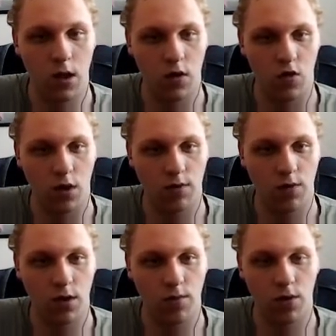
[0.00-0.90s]
So
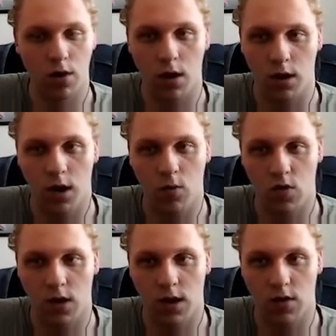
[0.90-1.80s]
everything that we're not
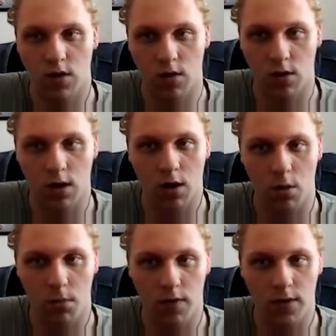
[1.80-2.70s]
using is currently
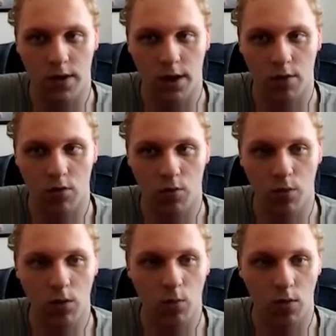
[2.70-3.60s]
commented out.
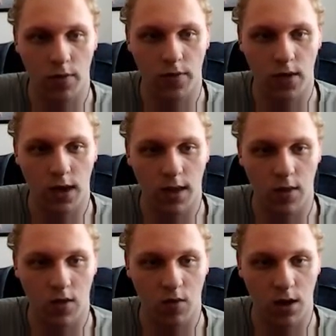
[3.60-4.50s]
We want
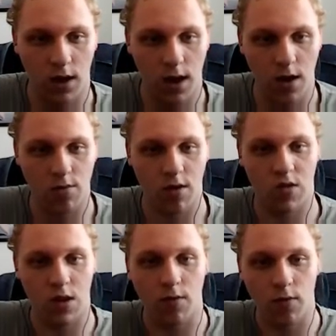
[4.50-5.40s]
it to inherit
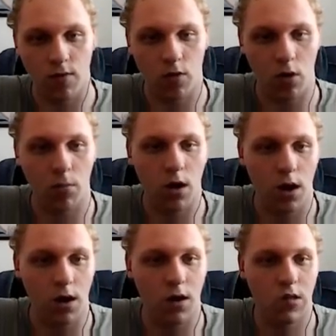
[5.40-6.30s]
stuff from
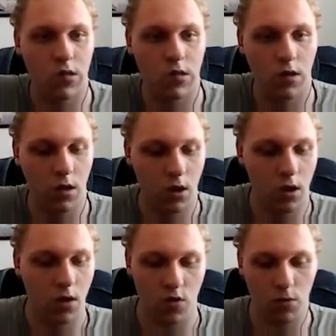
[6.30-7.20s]
us.
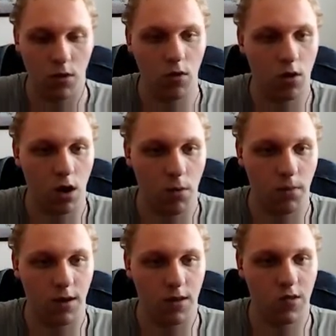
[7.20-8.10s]
So I'm going to
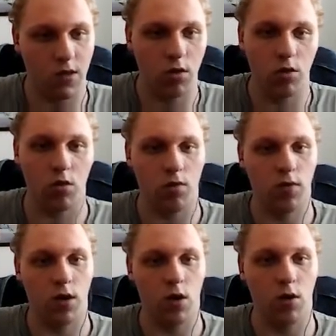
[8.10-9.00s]
copy this section of
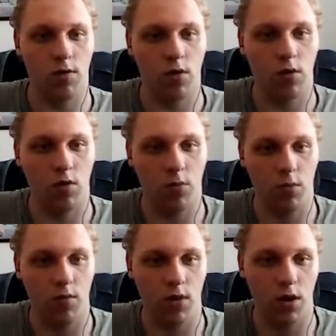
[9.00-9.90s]
code and we're going to
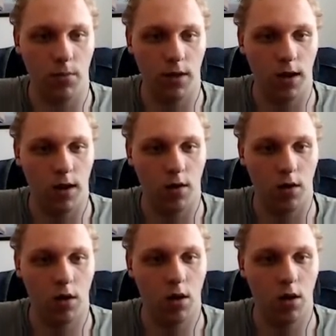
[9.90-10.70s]
move it up here.